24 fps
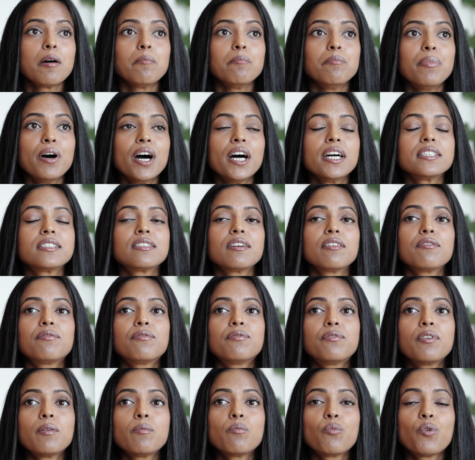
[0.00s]
But
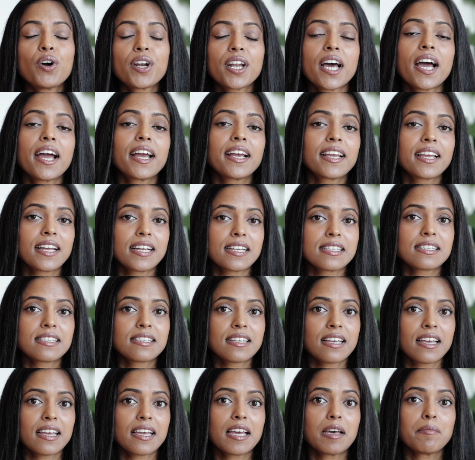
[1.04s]
from what I can
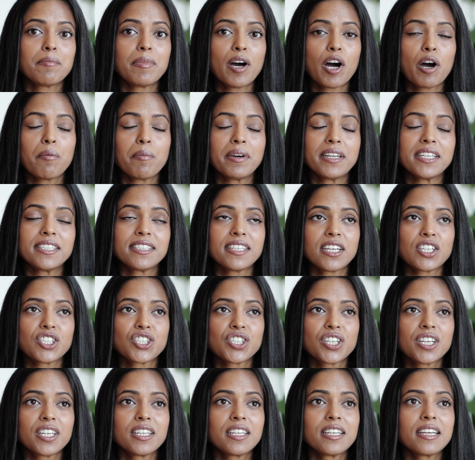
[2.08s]
say about
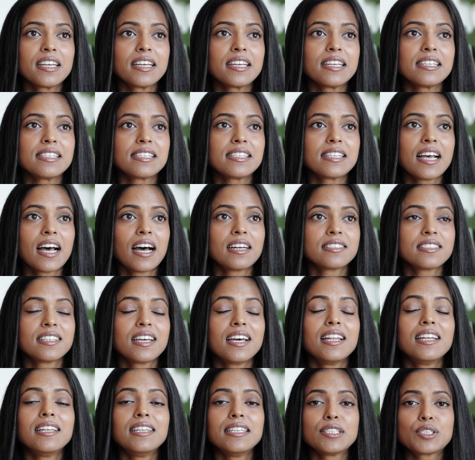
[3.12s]
meditation is that
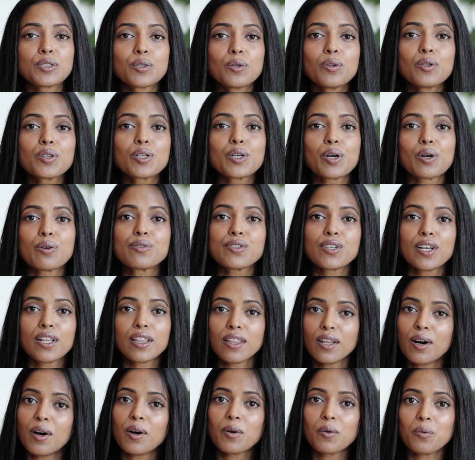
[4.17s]
a little goes a
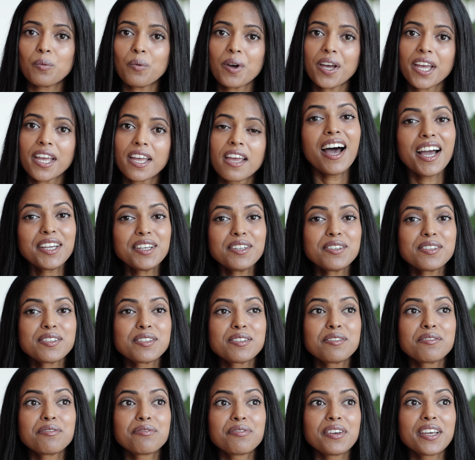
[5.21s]
long way. I used
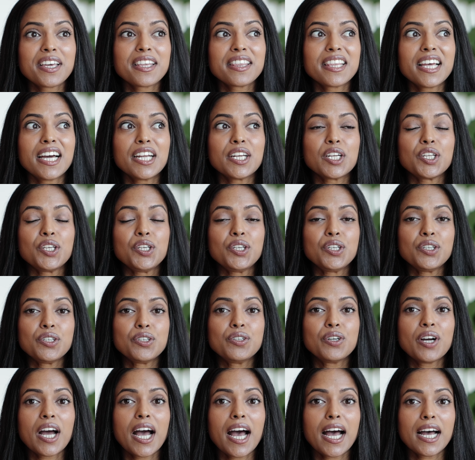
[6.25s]
to think that
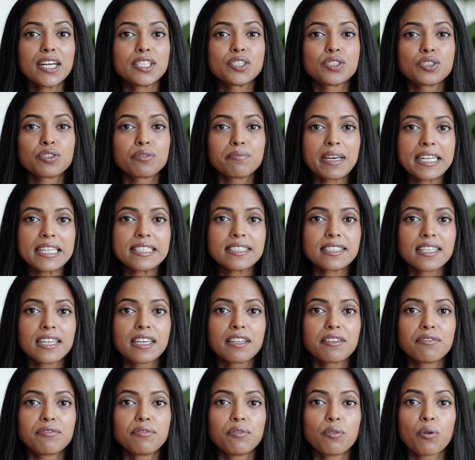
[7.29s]
you had to
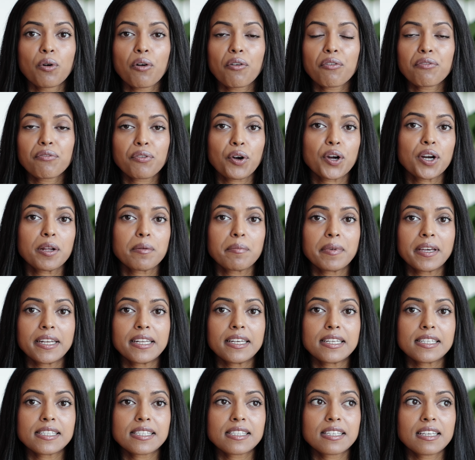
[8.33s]
meditate for thirty
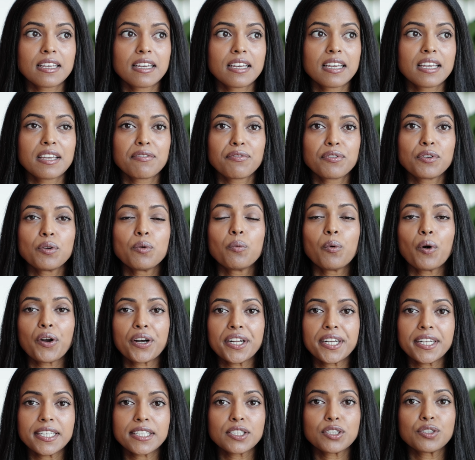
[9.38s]
minutes if you
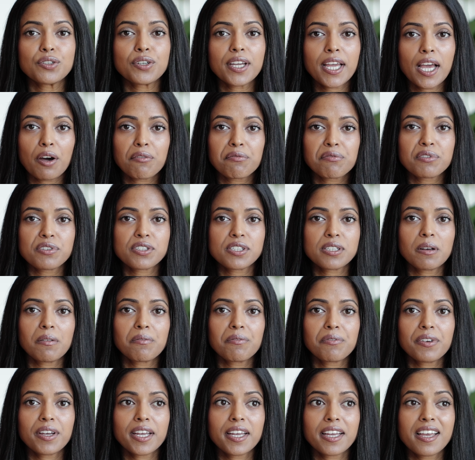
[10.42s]
wanted it to count for
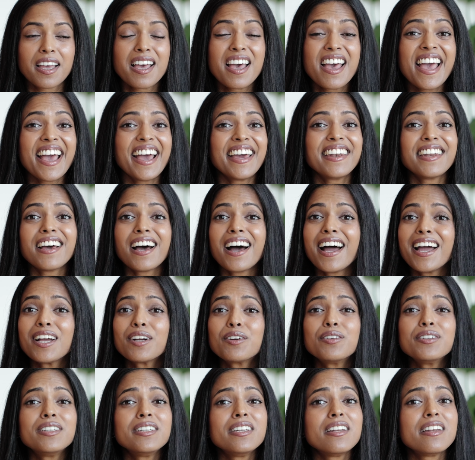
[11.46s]
something, and I
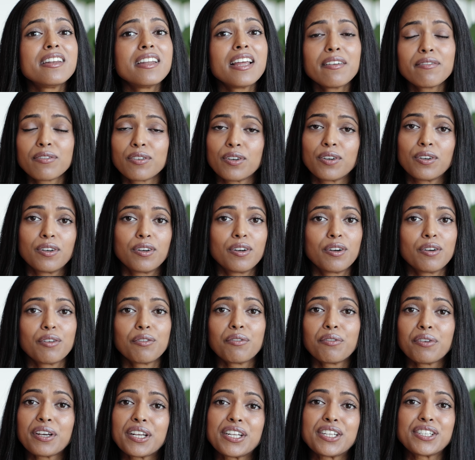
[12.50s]
could never
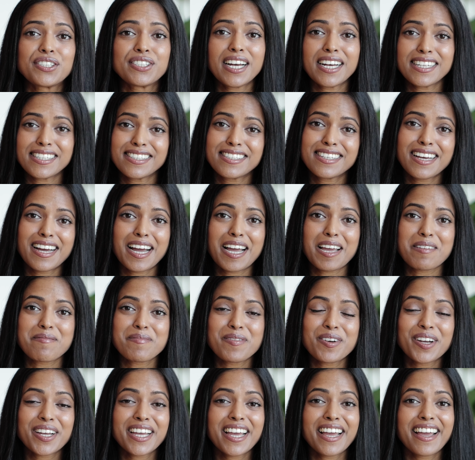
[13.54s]
reach that time,
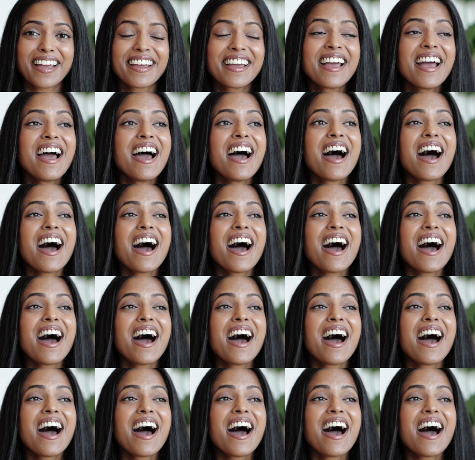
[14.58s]
okay?